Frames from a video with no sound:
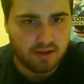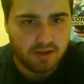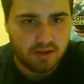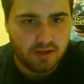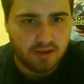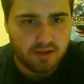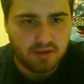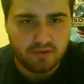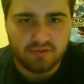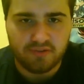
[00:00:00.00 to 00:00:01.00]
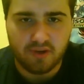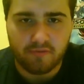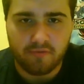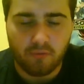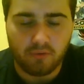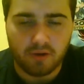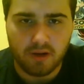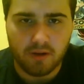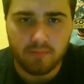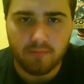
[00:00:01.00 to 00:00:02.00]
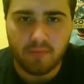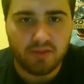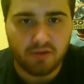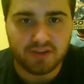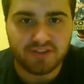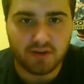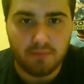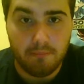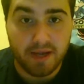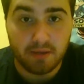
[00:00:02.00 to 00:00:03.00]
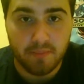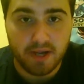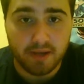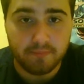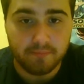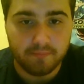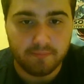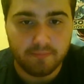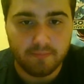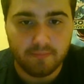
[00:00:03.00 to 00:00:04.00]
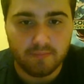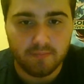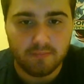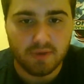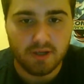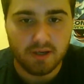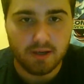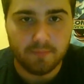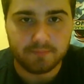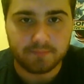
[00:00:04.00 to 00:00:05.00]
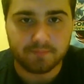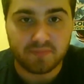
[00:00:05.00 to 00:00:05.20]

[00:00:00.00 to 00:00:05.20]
trigger thing, and to one thing, this thing is fixed. Thinking about getting it, but I thought, is it really worth it?